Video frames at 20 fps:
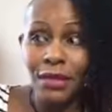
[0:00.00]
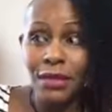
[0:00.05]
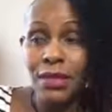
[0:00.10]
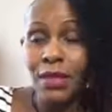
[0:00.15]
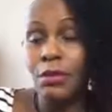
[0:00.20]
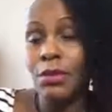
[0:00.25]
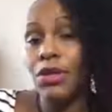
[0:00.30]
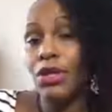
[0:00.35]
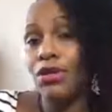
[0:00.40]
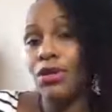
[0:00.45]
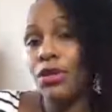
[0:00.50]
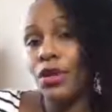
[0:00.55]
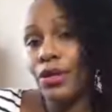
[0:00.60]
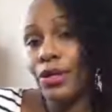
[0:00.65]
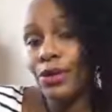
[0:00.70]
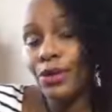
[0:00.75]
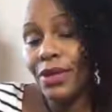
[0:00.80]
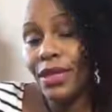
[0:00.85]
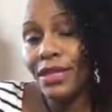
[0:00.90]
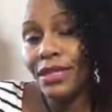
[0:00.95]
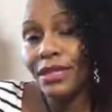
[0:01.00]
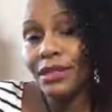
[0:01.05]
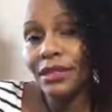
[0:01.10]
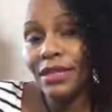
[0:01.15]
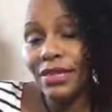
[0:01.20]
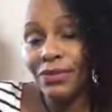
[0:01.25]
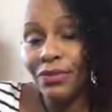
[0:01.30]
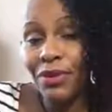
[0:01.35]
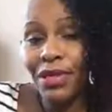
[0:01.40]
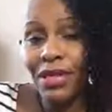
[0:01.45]
Some of you know you need to
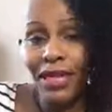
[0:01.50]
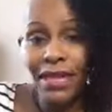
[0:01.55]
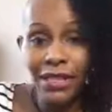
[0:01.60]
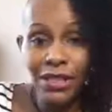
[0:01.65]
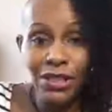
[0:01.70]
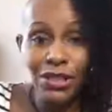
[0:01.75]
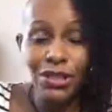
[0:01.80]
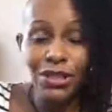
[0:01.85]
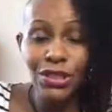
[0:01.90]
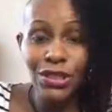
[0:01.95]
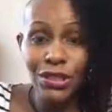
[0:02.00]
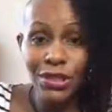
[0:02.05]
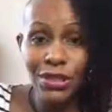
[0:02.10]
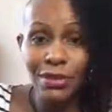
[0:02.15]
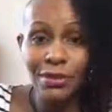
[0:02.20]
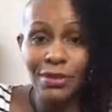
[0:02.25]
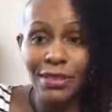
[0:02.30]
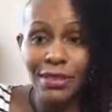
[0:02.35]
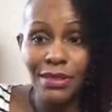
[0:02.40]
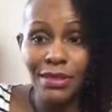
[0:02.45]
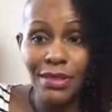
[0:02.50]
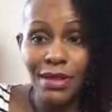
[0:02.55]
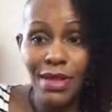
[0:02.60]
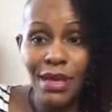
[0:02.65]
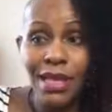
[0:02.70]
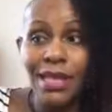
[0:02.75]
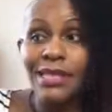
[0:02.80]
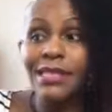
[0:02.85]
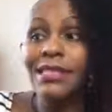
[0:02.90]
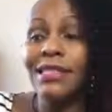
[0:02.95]
leave relationships.
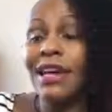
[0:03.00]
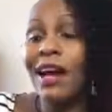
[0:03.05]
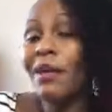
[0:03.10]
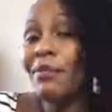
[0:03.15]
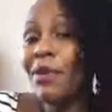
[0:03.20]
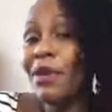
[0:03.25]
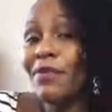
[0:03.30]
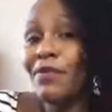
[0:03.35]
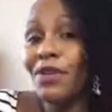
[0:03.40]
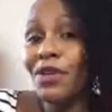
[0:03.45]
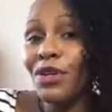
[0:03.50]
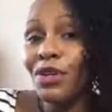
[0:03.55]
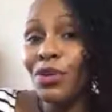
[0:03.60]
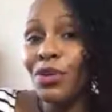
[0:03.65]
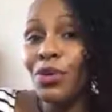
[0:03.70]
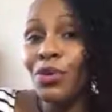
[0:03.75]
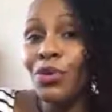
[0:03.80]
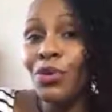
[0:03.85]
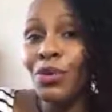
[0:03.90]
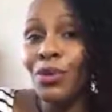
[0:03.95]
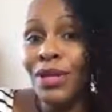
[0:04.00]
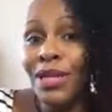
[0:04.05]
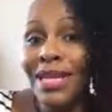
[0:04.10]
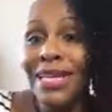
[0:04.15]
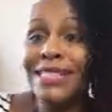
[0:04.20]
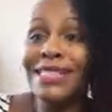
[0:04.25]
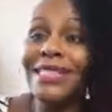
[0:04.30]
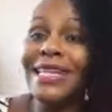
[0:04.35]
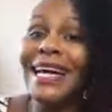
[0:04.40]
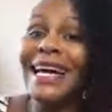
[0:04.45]
Some of you
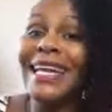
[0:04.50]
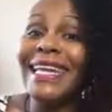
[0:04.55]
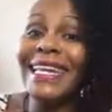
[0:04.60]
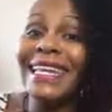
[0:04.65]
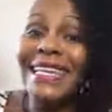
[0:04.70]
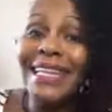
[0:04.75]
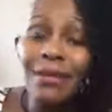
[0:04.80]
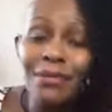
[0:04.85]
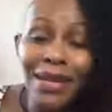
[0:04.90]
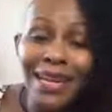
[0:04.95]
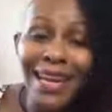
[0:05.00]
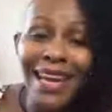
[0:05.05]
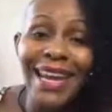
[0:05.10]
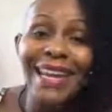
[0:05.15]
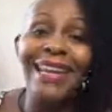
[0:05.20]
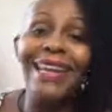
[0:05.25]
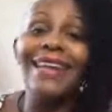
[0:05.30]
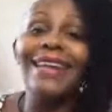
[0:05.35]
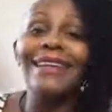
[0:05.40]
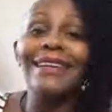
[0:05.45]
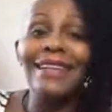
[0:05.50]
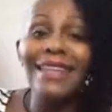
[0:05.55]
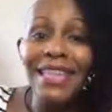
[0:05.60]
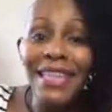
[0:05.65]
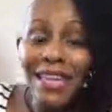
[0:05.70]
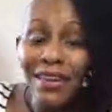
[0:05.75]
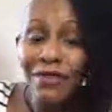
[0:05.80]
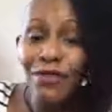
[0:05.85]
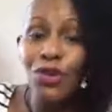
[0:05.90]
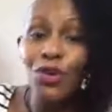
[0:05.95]
need to eliminate and
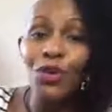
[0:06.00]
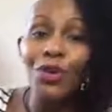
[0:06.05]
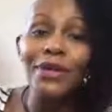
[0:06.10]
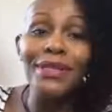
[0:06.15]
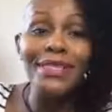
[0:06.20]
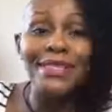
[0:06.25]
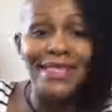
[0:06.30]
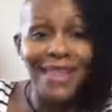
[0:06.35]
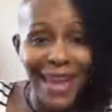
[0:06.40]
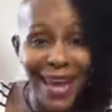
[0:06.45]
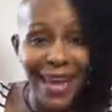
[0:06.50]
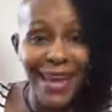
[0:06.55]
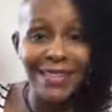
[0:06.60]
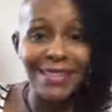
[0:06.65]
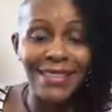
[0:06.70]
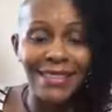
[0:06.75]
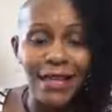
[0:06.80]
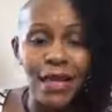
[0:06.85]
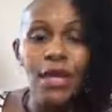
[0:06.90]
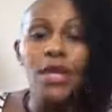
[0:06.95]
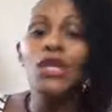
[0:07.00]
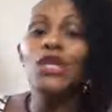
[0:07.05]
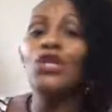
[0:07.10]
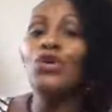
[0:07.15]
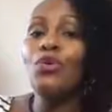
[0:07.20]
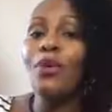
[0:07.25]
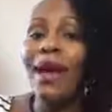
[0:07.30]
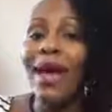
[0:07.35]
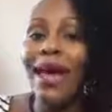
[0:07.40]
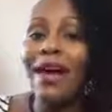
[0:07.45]
leave your debt.
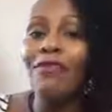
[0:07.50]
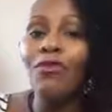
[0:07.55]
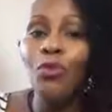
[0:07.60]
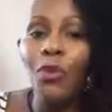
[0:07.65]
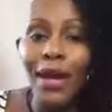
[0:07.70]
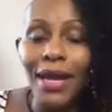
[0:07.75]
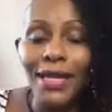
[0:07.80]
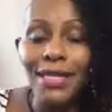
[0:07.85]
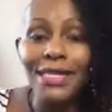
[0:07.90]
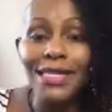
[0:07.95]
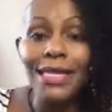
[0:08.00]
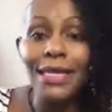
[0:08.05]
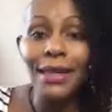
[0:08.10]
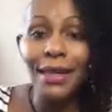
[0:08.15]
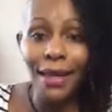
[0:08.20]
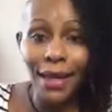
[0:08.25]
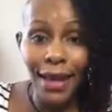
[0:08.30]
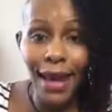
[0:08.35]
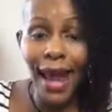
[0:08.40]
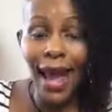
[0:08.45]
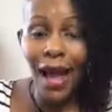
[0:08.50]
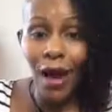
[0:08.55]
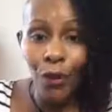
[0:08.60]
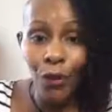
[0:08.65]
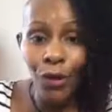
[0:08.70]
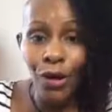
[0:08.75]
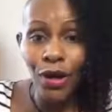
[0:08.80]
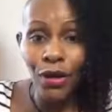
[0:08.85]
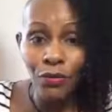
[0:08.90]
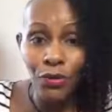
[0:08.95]
You have ways to get
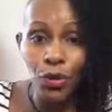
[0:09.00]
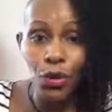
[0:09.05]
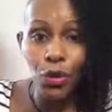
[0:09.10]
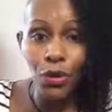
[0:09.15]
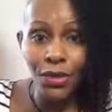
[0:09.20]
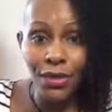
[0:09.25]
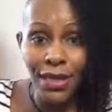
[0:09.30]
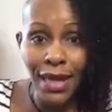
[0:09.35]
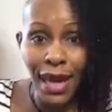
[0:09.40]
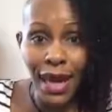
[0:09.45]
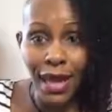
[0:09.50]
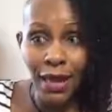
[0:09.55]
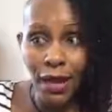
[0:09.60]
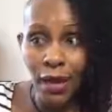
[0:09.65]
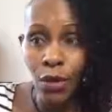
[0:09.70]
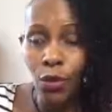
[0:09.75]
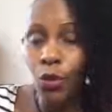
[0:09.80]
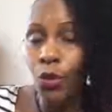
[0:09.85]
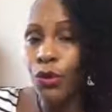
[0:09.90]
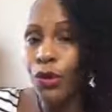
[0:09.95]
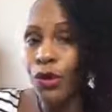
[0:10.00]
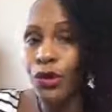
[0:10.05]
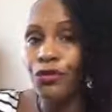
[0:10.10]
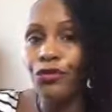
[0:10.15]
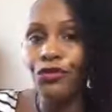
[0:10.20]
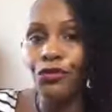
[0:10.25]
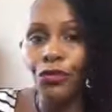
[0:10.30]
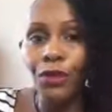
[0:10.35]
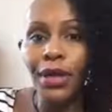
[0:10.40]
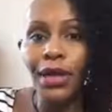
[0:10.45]
out of your debt in order to
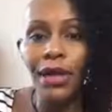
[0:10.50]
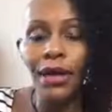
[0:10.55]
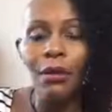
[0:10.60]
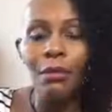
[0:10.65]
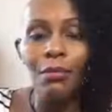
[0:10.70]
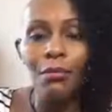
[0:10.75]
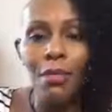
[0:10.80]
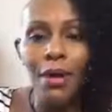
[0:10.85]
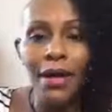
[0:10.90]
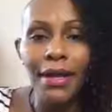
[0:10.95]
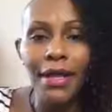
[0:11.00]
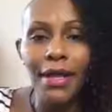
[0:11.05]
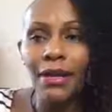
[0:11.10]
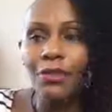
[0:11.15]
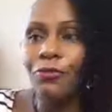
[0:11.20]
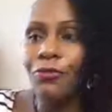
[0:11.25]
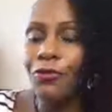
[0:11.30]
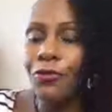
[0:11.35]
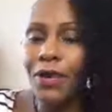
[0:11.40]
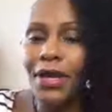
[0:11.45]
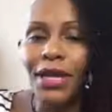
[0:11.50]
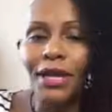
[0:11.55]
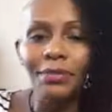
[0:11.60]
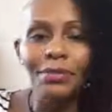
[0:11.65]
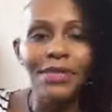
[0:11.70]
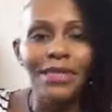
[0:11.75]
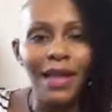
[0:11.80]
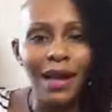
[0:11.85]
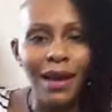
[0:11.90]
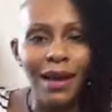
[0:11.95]
free up money and free
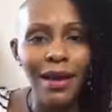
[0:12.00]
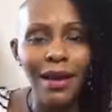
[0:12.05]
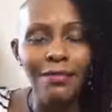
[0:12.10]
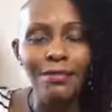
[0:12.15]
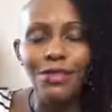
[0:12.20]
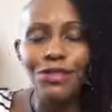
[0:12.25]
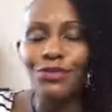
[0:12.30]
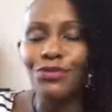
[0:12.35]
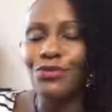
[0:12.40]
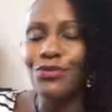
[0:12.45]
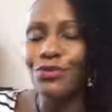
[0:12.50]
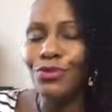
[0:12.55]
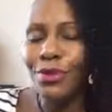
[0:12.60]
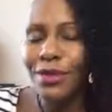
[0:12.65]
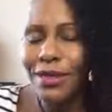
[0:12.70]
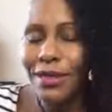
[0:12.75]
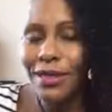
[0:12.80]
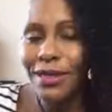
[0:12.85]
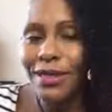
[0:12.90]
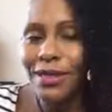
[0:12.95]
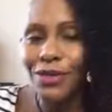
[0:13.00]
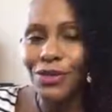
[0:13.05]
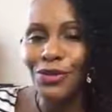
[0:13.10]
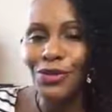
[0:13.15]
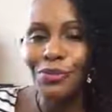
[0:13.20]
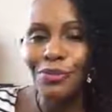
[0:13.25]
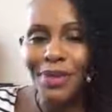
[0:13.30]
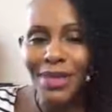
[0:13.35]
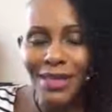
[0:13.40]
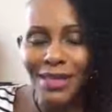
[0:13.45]
up time to run
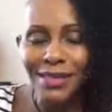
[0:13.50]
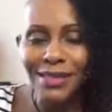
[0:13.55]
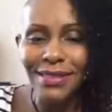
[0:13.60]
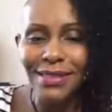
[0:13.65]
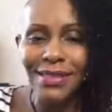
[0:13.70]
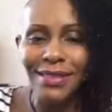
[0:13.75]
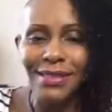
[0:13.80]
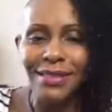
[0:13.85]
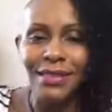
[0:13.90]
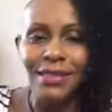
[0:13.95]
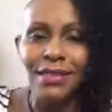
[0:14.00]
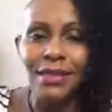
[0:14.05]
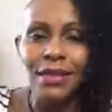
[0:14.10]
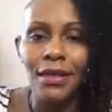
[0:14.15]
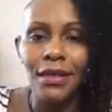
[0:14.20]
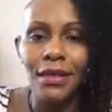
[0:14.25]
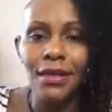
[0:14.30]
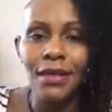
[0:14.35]
your business.